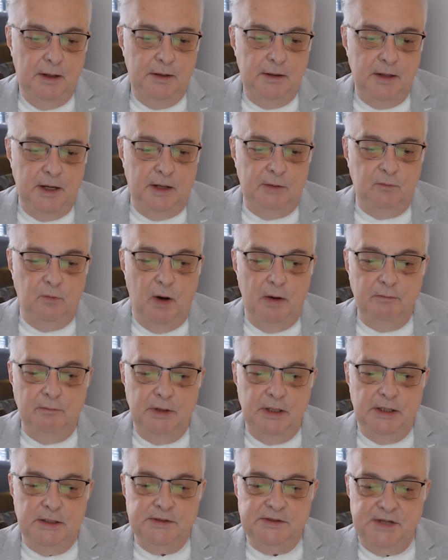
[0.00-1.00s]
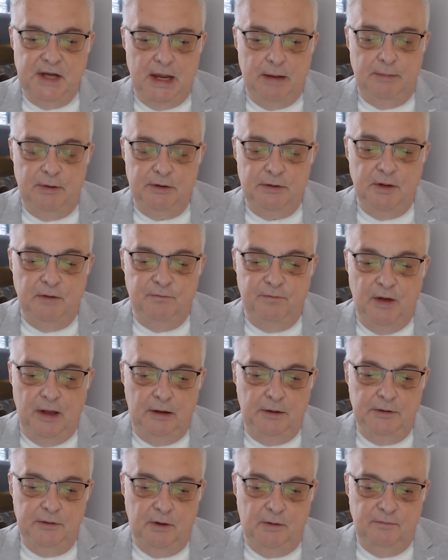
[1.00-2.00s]
Yet when we examine the
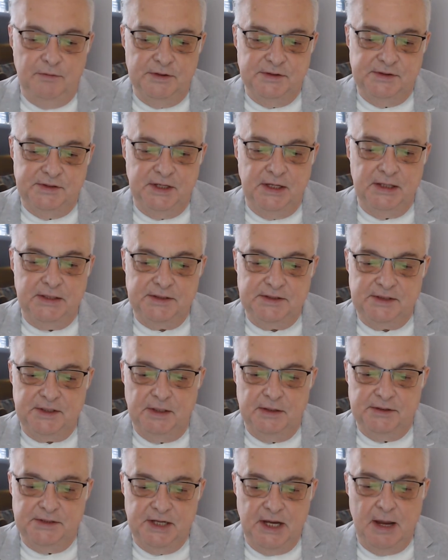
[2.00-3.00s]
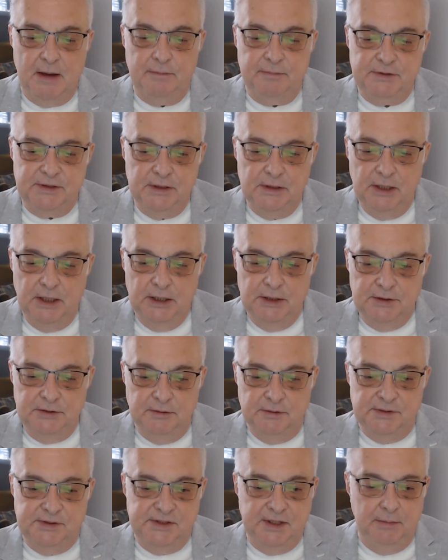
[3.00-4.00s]
failure of the state's attempt to
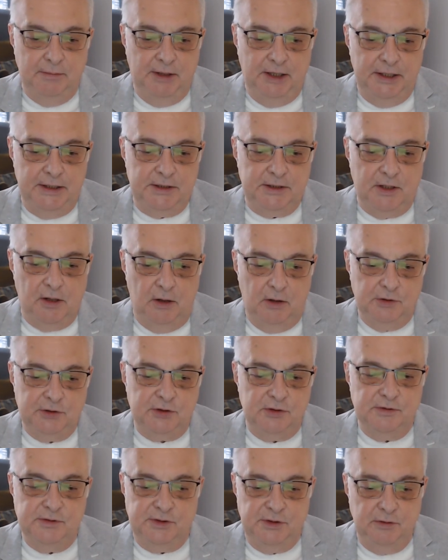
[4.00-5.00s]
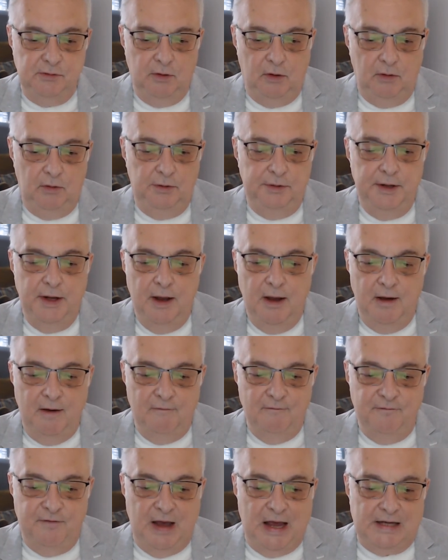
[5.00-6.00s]
assimilate cultures who hold
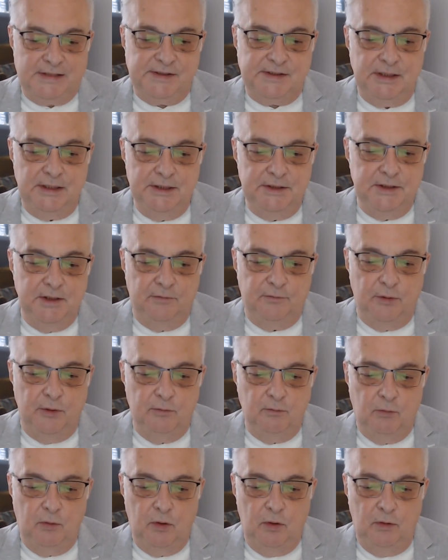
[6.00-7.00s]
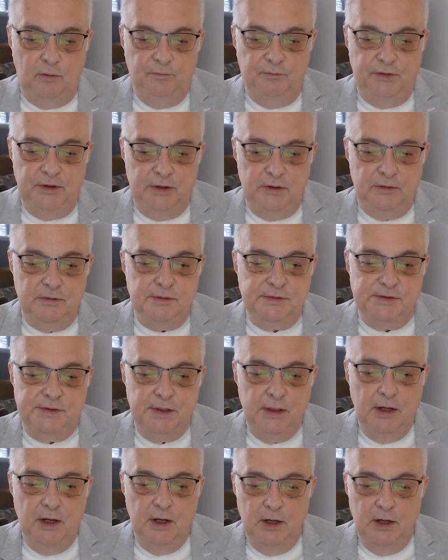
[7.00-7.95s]
vastly different world views,